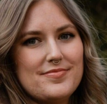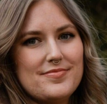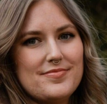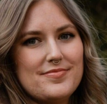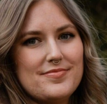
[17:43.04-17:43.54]

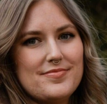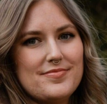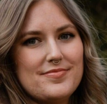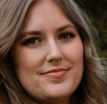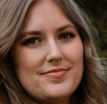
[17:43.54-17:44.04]

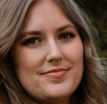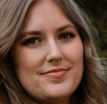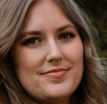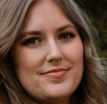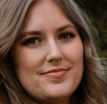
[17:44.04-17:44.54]

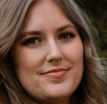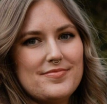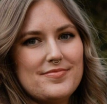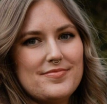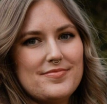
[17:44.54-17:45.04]

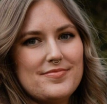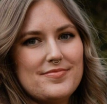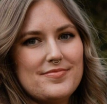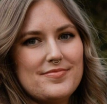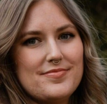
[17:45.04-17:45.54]

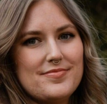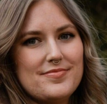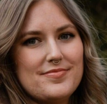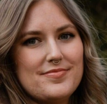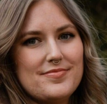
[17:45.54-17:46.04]

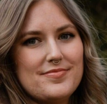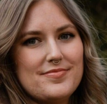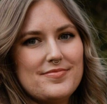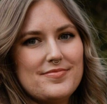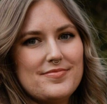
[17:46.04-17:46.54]

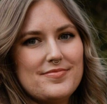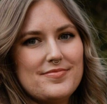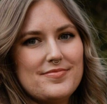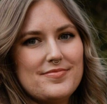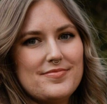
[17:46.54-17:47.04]

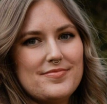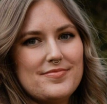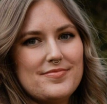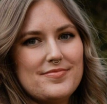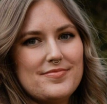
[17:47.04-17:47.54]

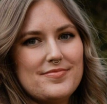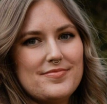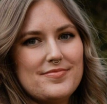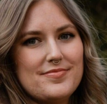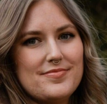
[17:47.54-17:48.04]

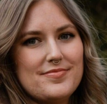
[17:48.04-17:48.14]
[no speech]